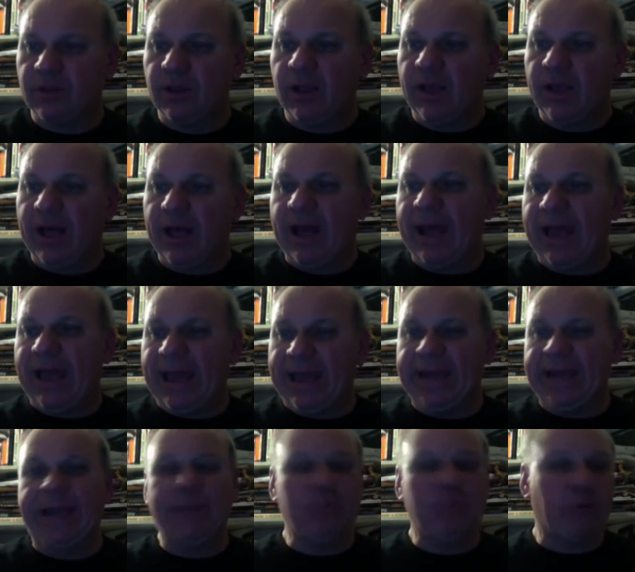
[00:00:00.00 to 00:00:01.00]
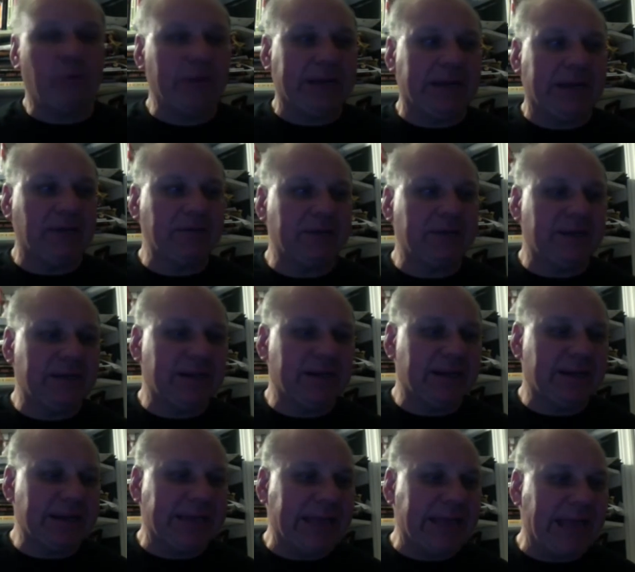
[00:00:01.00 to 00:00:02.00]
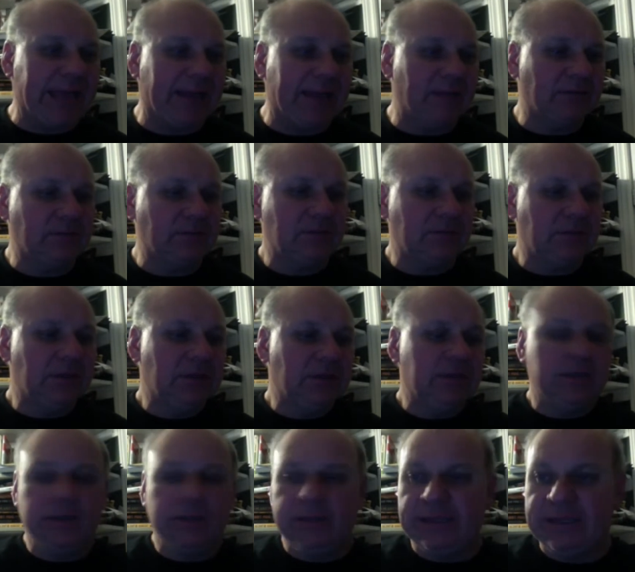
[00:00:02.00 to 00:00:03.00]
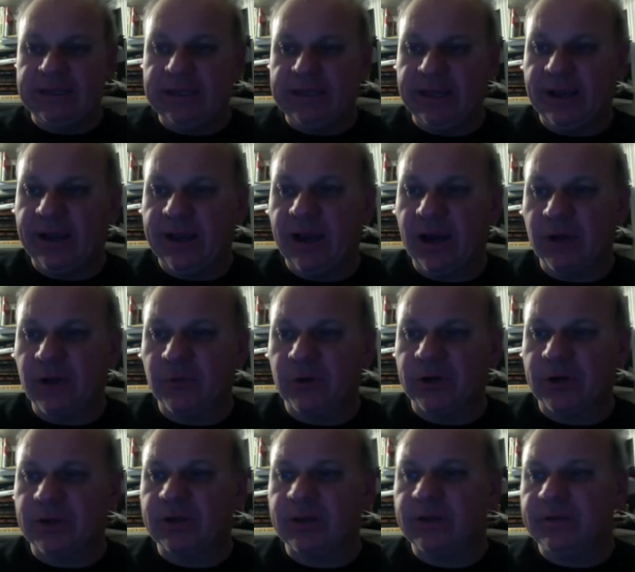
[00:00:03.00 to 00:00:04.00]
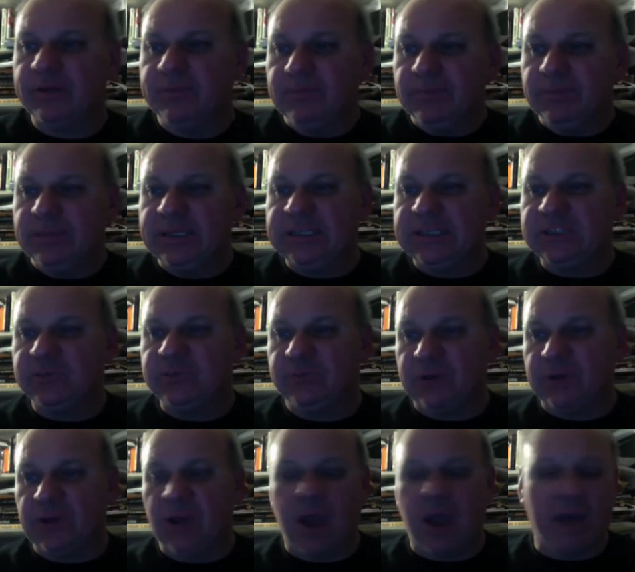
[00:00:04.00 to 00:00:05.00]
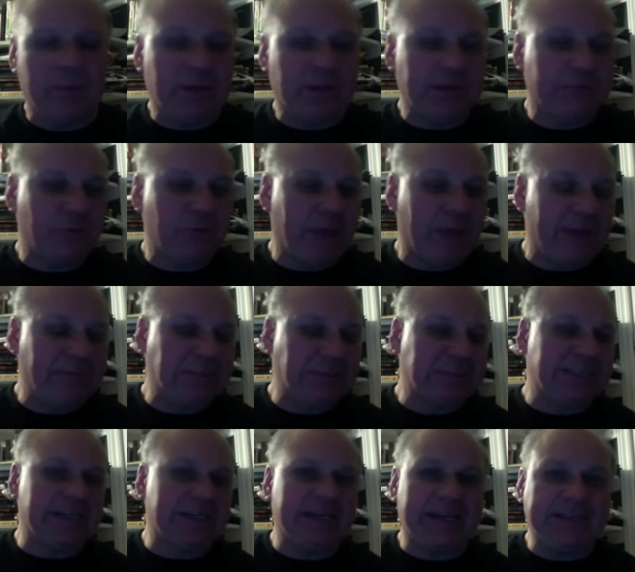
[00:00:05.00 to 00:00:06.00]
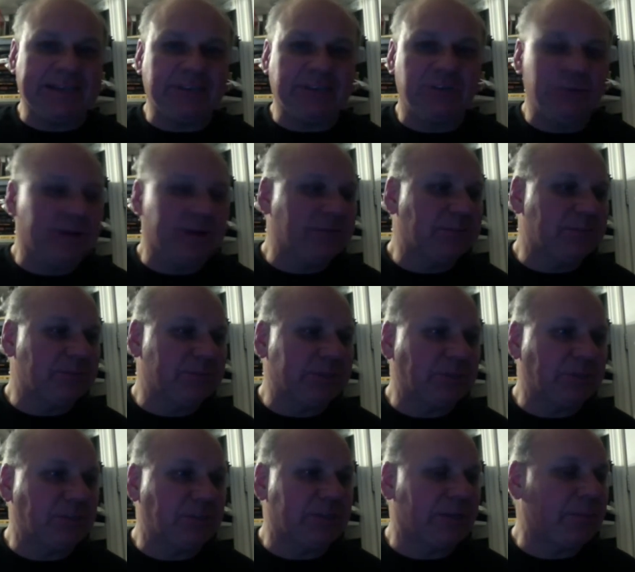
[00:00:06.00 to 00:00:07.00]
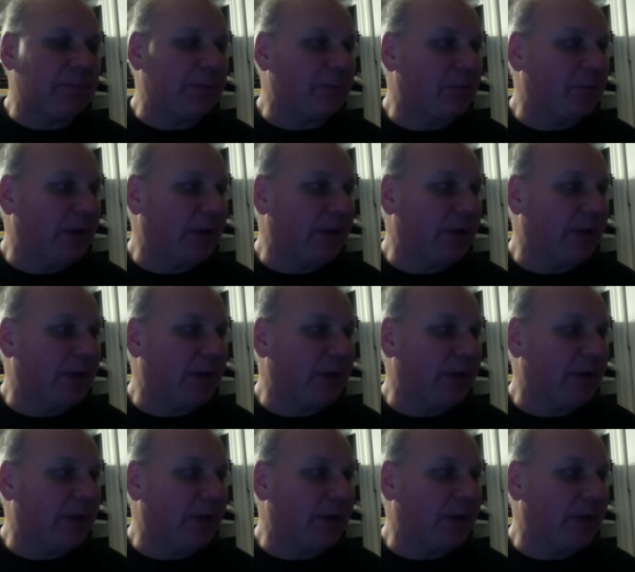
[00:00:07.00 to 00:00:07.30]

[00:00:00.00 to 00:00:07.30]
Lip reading: And I point out again, the artwork is phenomenal. If you haven't seen it, I do have some pictures up.